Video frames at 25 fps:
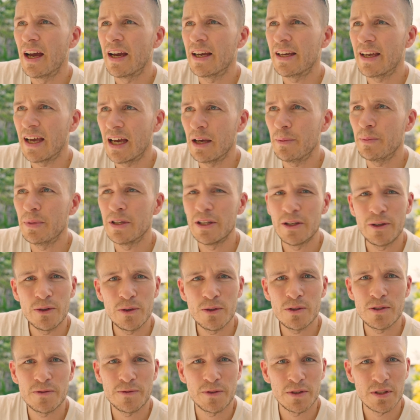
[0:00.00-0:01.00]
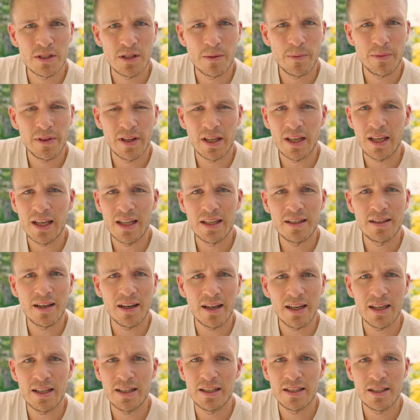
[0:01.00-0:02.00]
can be used for something
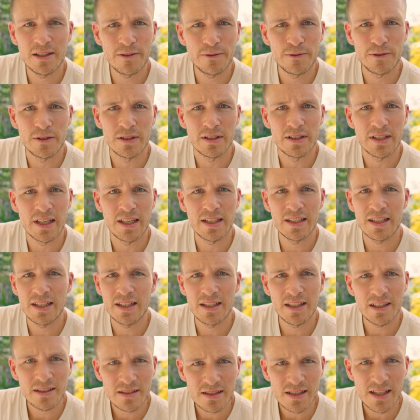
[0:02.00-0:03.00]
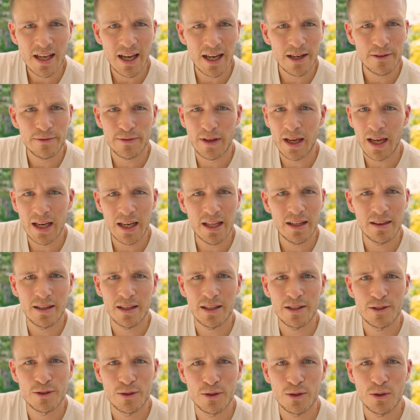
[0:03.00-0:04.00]
entirely different, and it doesn't have
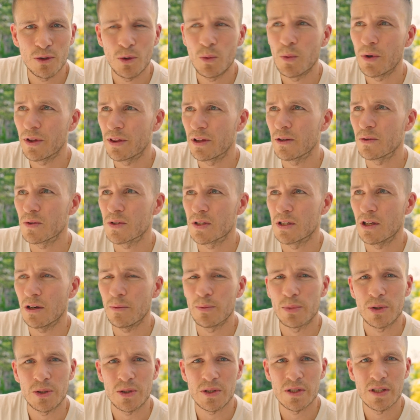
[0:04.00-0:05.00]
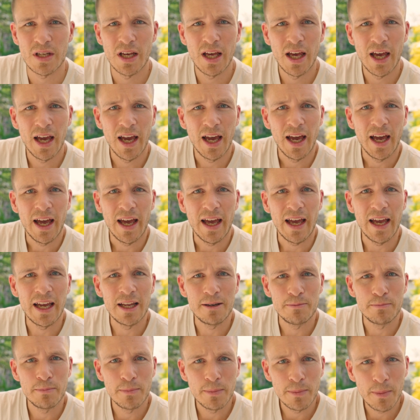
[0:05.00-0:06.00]
anything to do with those numbers.
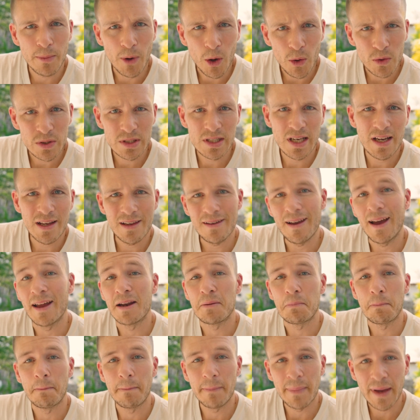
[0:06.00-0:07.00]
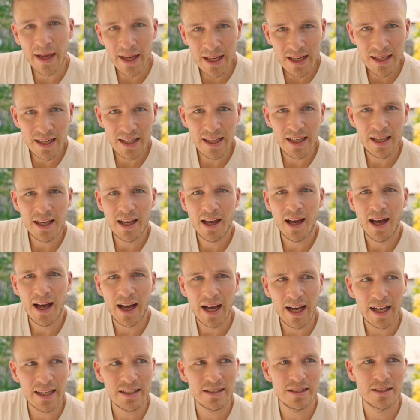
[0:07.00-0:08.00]
It mostly and mainly
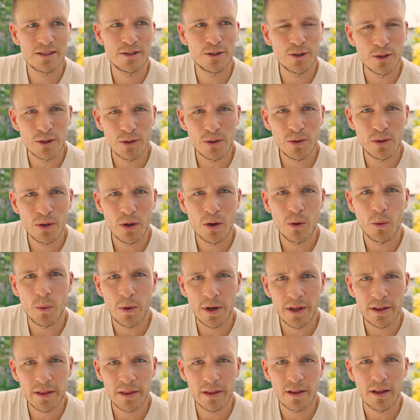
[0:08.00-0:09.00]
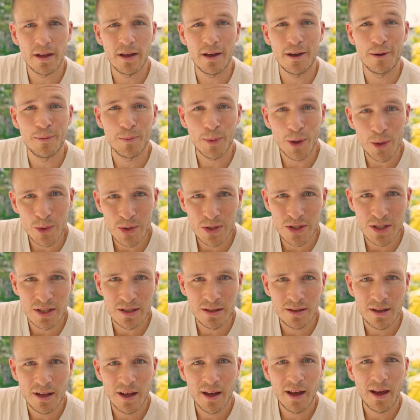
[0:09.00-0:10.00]
has to do with
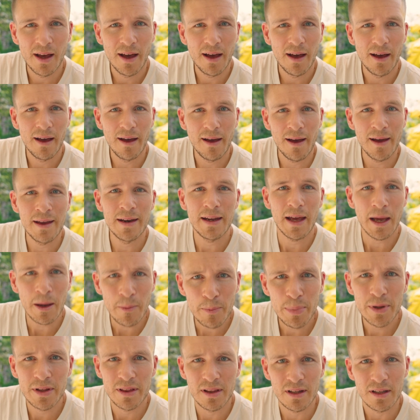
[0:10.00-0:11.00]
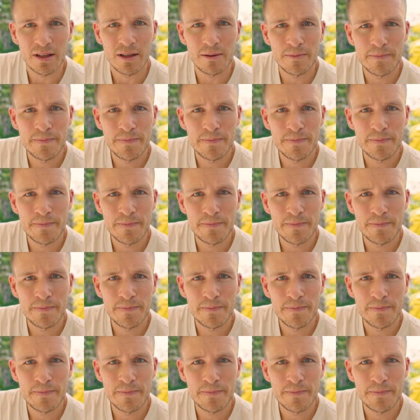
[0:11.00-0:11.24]
emotion and empathy.